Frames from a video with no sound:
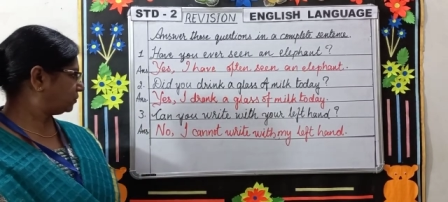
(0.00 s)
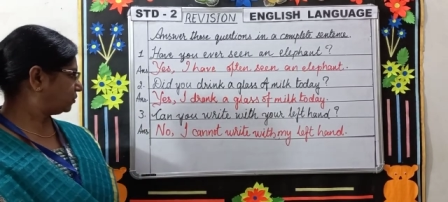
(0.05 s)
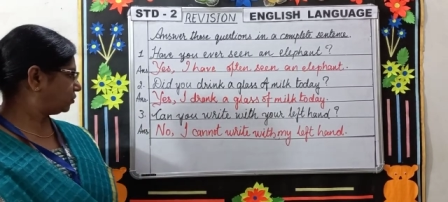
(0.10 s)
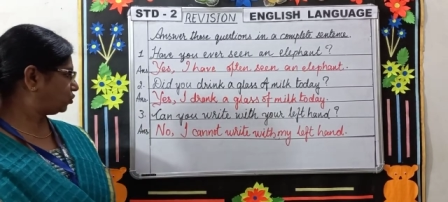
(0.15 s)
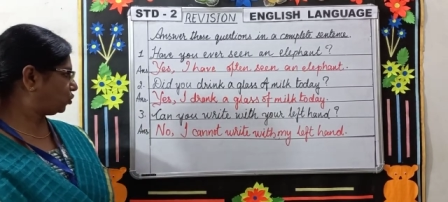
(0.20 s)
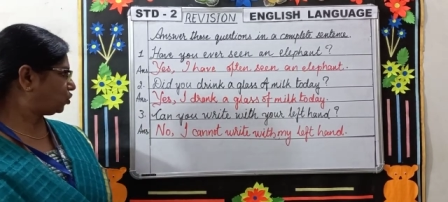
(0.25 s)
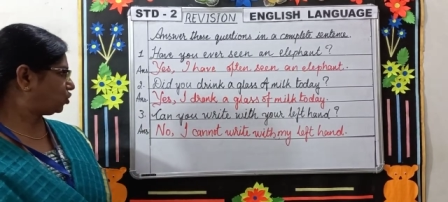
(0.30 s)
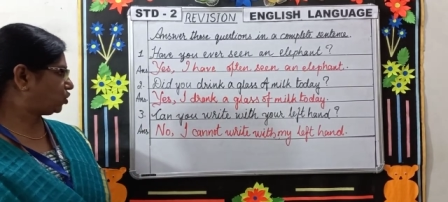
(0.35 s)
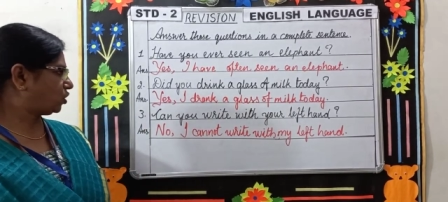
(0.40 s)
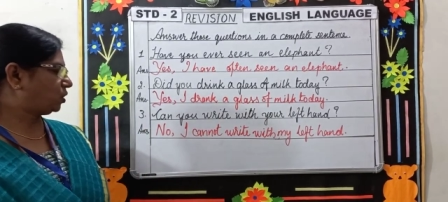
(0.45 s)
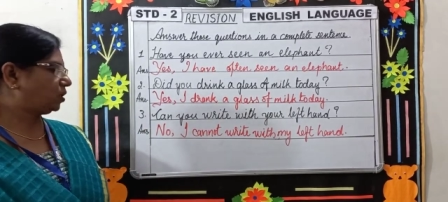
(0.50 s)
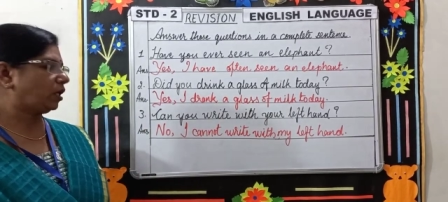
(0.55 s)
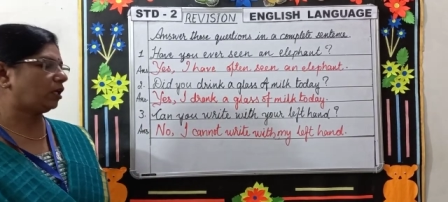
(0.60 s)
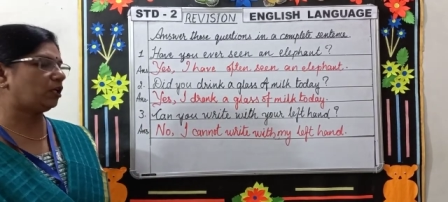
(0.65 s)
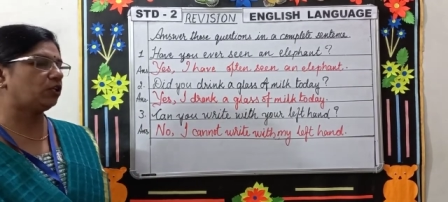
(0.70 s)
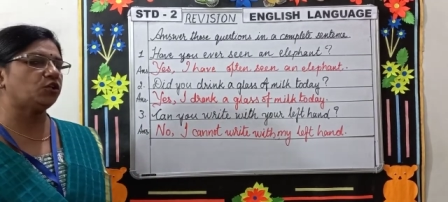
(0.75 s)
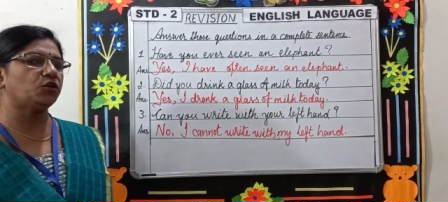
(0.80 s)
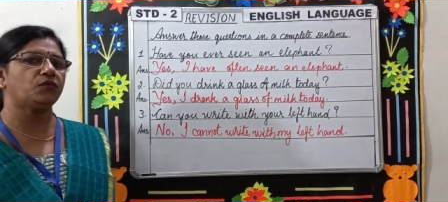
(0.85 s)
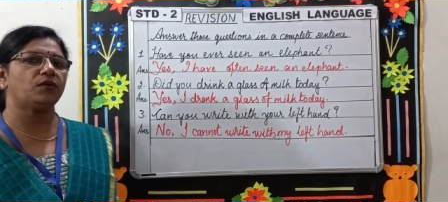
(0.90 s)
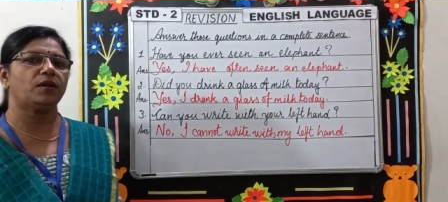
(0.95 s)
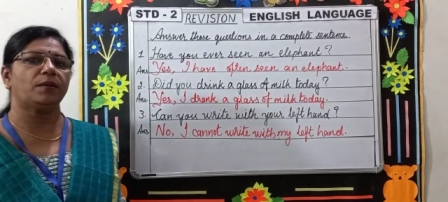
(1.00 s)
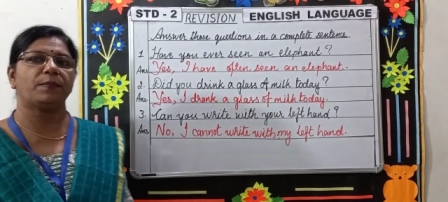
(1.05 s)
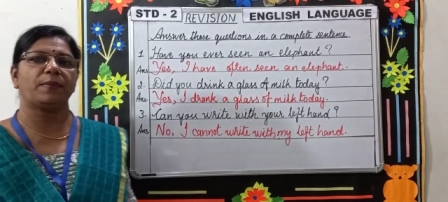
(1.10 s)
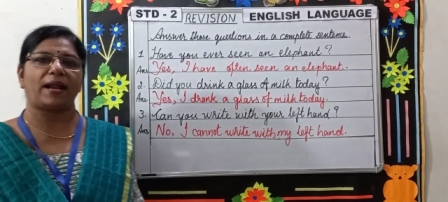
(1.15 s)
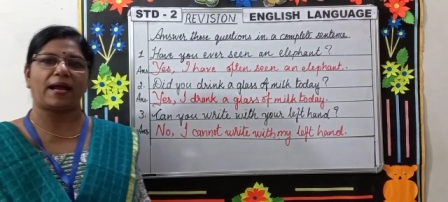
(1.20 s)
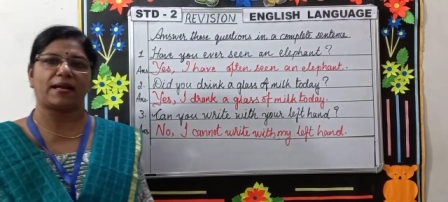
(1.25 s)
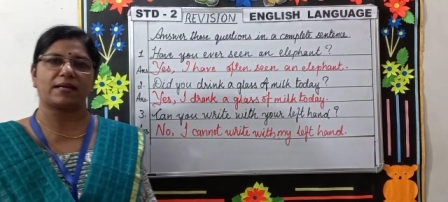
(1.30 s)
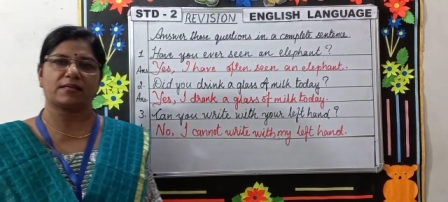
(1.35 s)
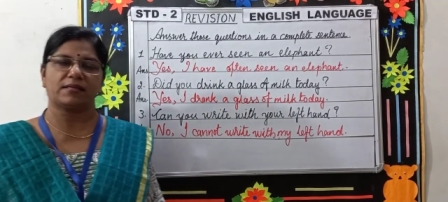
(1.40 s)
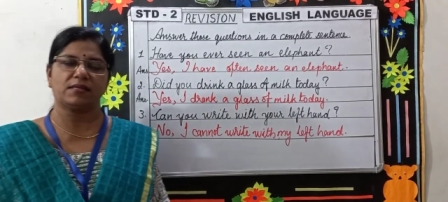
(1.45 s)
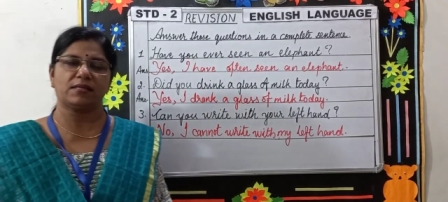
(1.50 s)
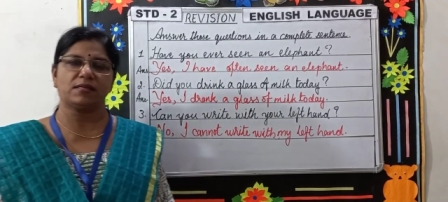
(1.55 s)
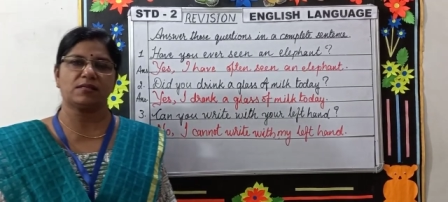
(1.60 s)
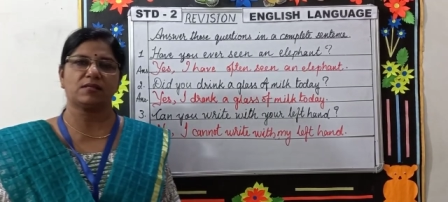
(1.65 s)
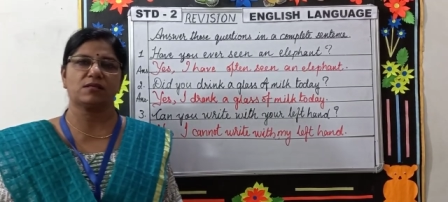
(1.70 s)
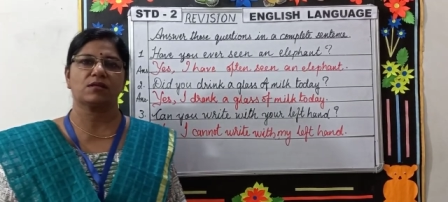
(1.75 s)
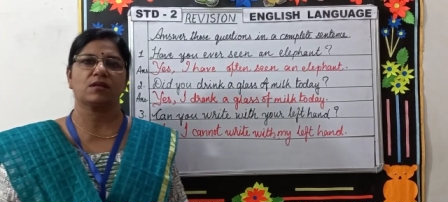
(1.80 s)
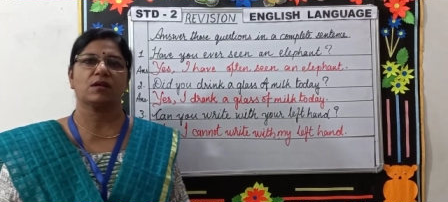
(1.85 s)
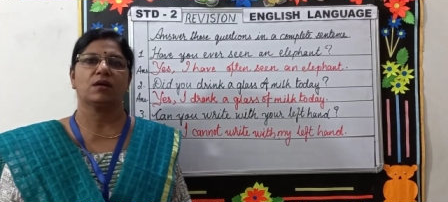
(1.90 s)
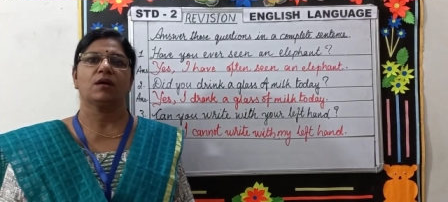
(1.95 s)
So children, you will
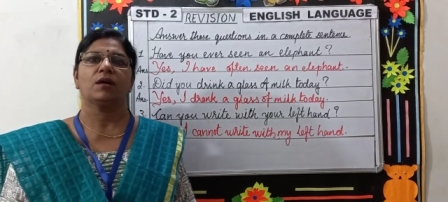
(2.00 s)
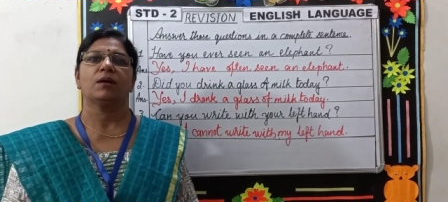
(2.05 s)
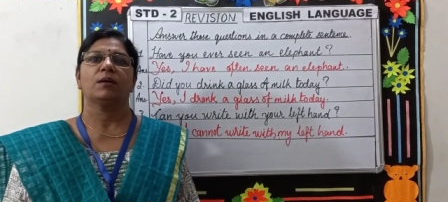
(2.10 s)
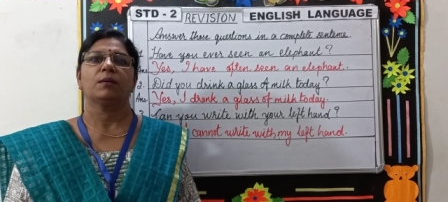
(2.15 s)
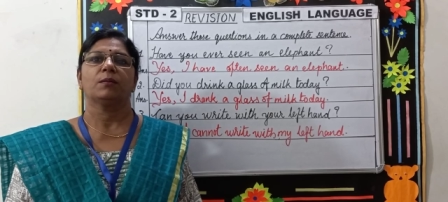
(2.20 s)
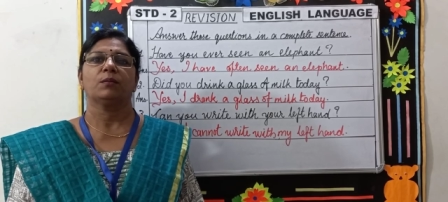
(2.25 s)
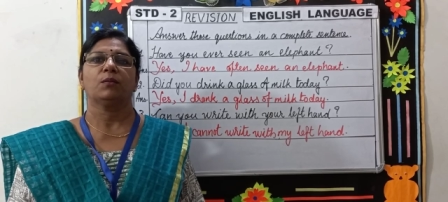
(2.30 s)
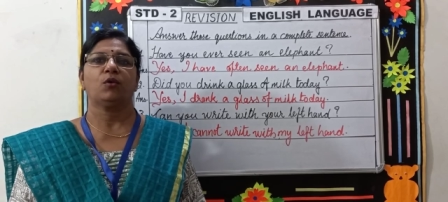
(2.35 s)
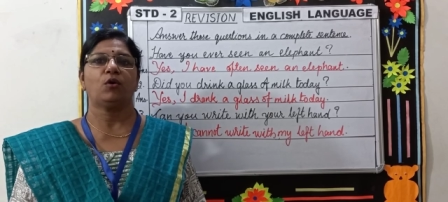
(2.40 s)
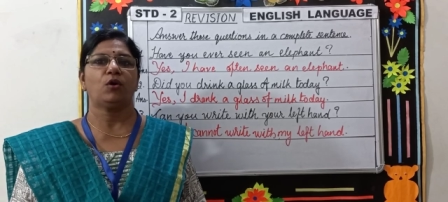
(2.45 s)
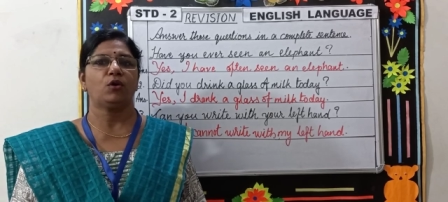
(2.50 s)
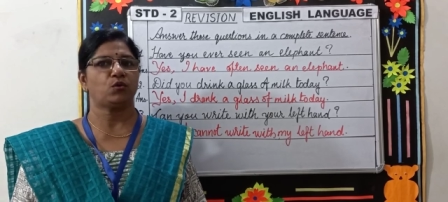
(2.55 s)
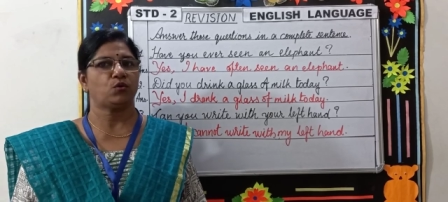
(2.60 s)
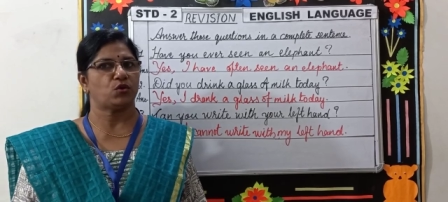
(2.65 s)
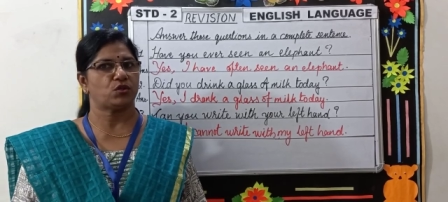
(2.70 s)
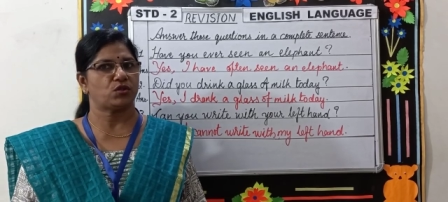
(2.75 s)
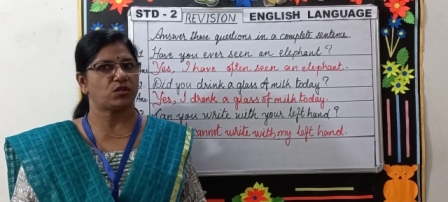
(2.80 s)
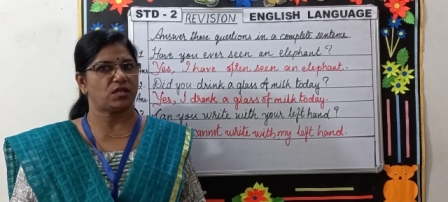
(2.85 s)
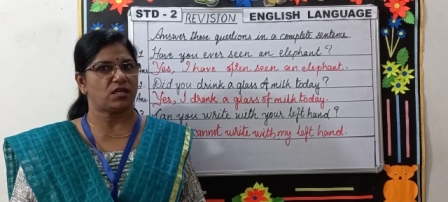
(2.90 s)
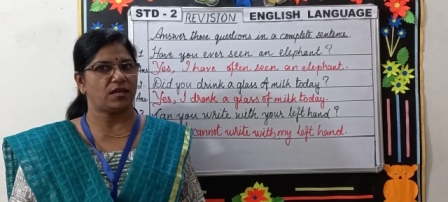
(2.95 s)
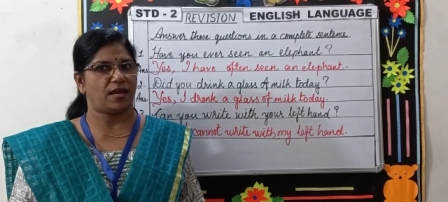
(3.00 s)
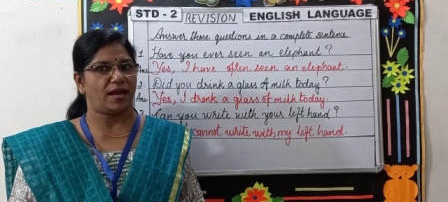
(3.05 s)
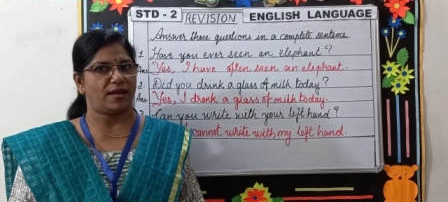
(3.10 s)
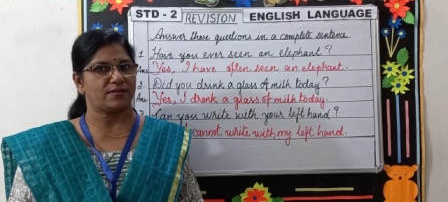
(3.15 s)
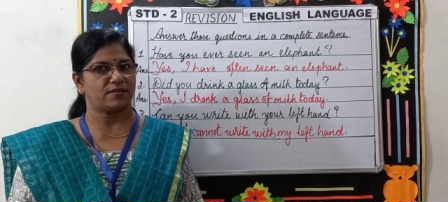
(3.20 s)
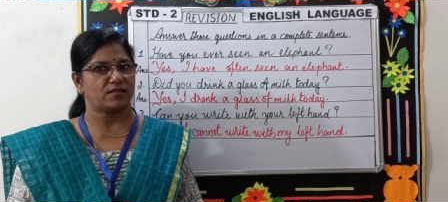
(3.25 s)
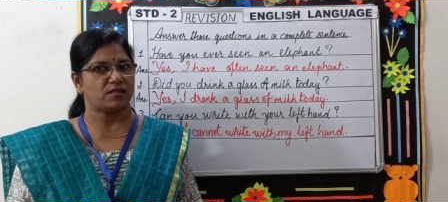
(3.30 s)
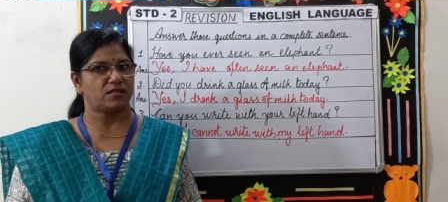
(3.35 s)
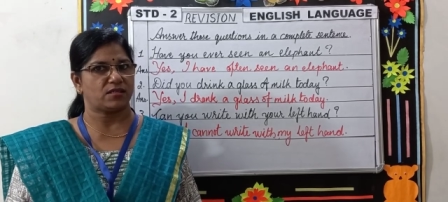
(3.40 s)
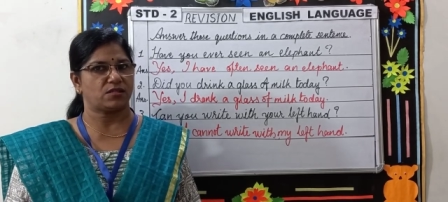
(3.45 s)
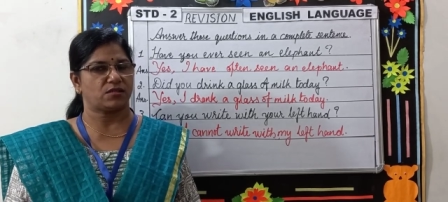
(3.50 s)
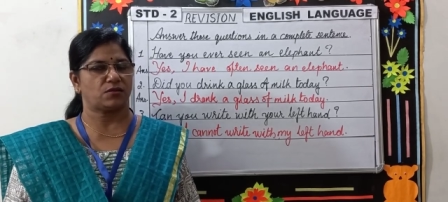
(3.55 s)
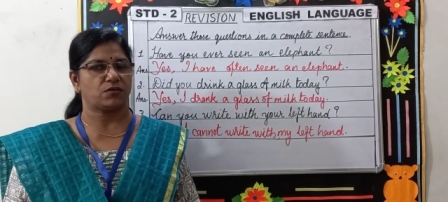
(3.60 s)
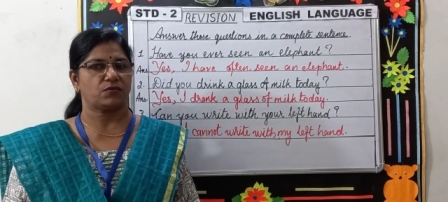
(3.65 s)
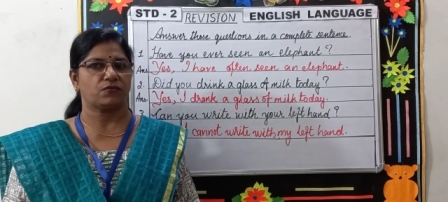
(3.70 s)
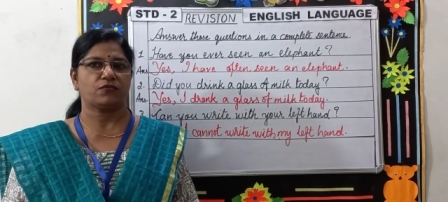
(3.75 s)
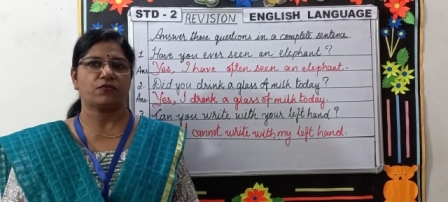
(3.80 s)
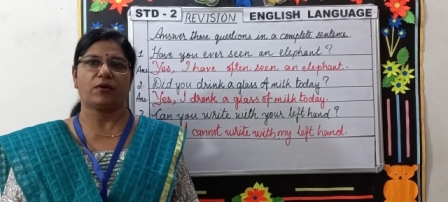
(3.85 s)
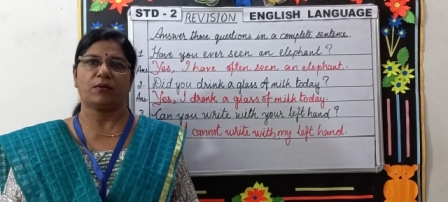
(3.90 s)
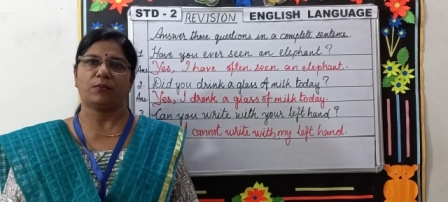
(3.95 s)
practice more question answers
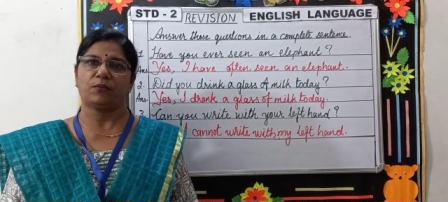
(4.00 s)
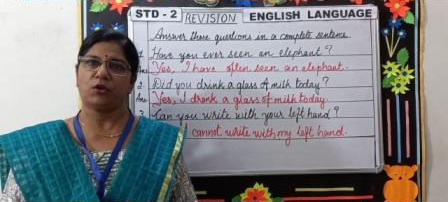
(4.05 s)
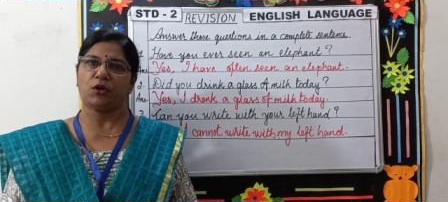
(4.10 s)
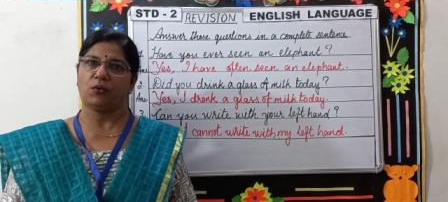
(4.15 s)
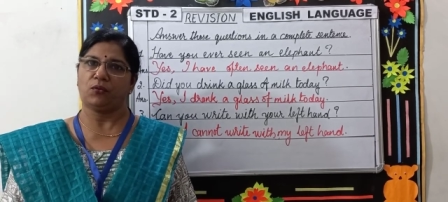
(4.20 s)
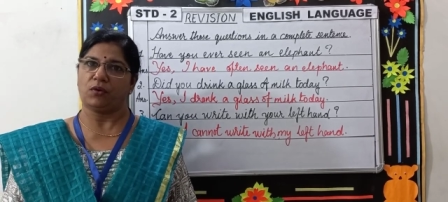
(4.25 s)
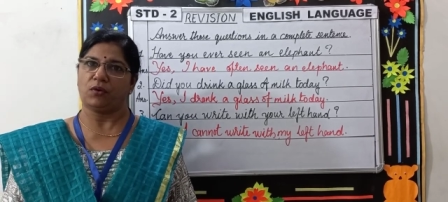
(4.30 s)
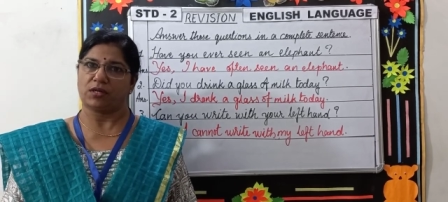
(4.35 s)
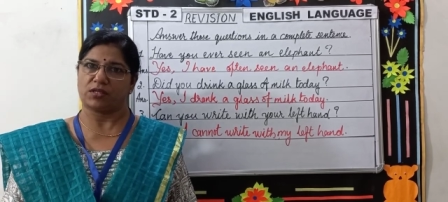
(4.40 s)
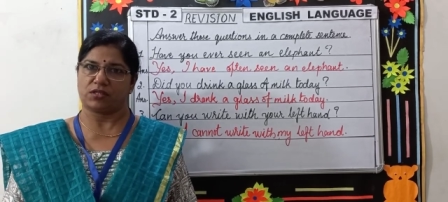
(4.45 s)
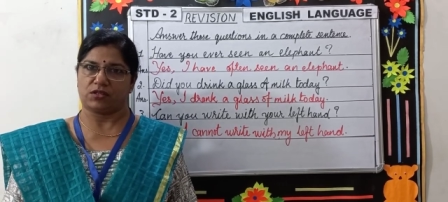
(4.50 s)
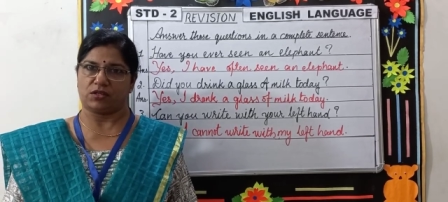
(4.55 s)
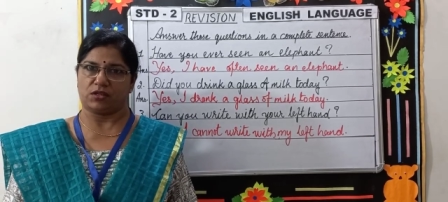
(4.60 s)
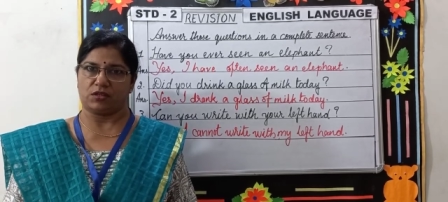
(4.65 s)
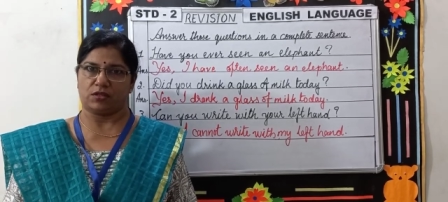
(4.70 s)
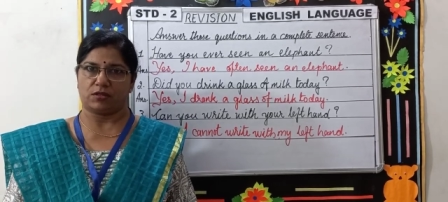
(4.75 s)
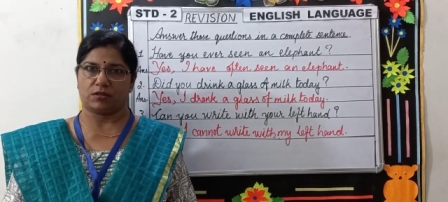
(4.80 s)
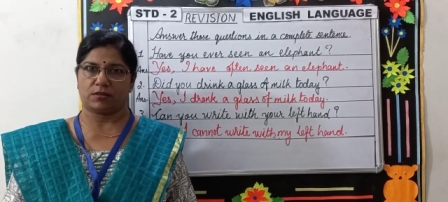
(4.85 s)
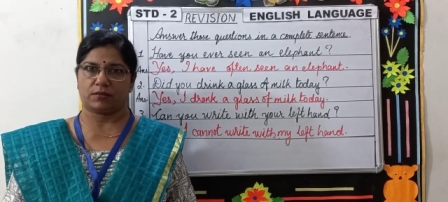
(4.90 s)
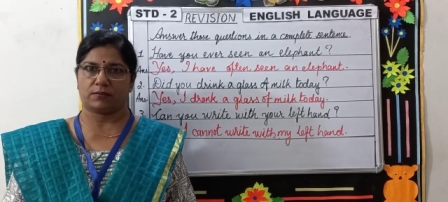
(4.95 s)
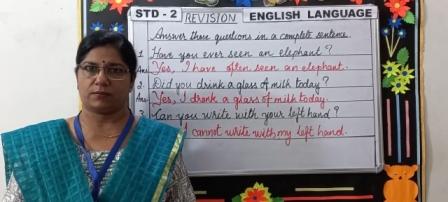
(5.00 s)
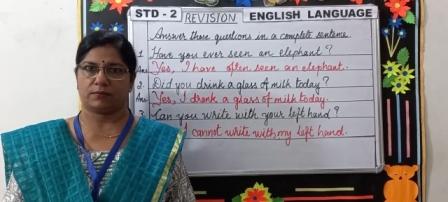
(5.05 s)
from your worksheet.